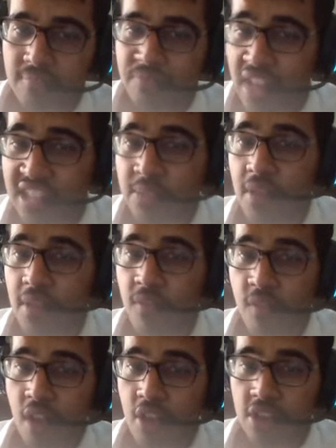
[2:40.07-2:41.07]
That's gonna be a
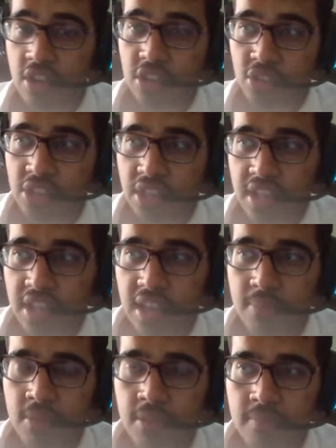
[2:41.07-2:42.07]
very interesting
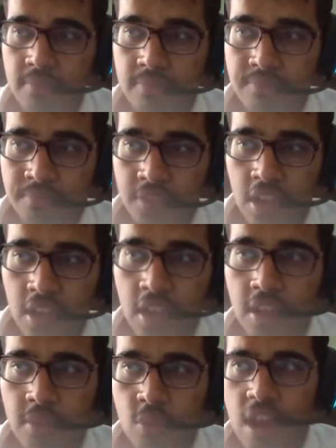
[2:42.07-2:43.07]
game. Uh, well,